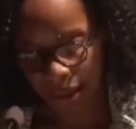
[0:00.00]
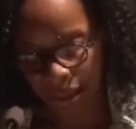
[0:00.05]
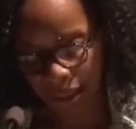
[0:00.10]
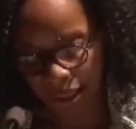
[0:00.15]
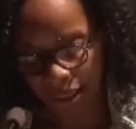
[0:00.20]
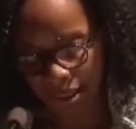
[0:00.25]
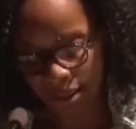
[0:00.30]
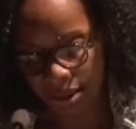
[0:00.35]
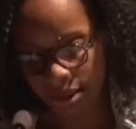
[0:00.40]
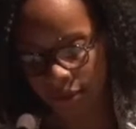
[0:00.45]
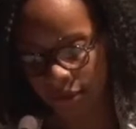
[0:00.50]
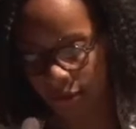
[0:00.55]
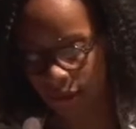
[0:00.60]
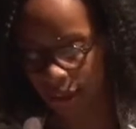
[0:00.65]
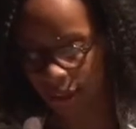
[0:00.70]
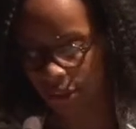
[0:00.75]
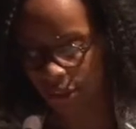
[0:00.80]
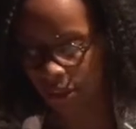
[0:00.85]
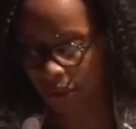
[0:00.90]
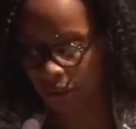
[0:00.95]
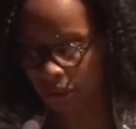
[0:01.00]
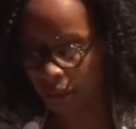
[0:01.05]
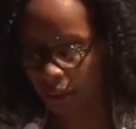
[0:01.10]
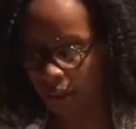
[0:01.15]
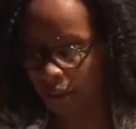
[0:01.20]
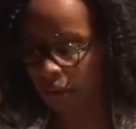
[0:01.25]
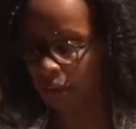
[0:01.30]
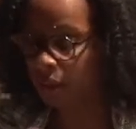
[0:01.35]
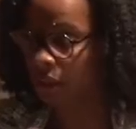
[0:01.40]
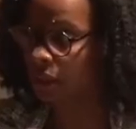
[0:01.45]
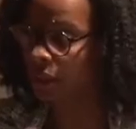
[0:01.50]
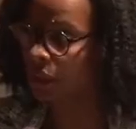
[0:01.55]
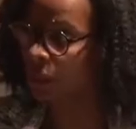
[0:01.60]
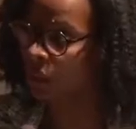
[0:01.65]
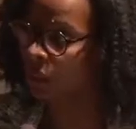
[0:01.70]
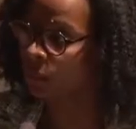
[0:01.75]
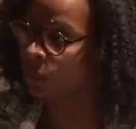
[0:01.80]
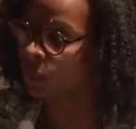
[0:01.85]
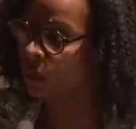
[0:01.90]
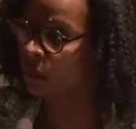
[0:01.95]
8 fleshy fingers
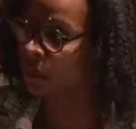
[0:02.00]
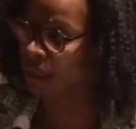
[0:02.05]
on one